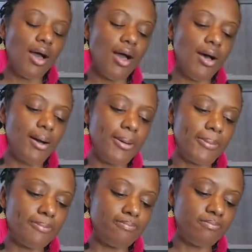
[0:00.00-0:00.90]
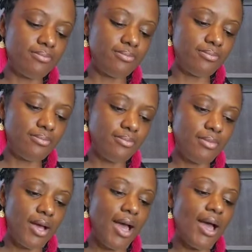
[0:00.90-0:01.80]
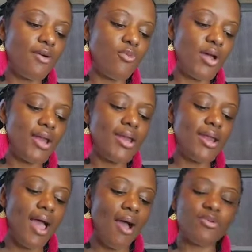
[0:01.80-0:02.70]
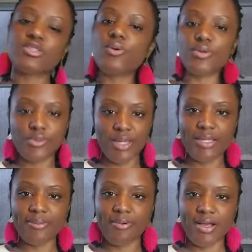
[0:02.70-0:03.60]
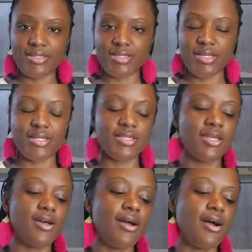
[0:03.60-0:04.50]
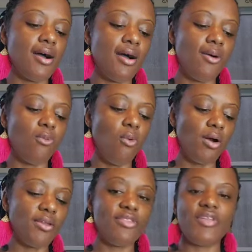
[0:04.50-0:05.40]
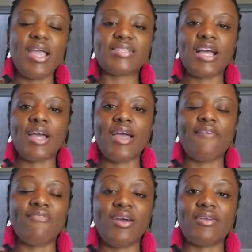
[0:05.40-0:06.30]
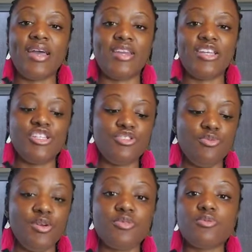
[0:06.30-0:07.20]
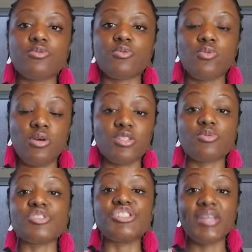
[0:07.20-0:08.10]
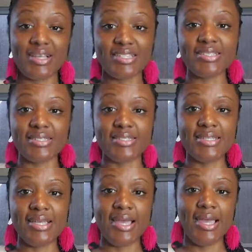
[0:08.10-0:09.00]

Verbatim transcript: Um, when I was going through the healing process, um, one of the things I had found I had issue with was rejection,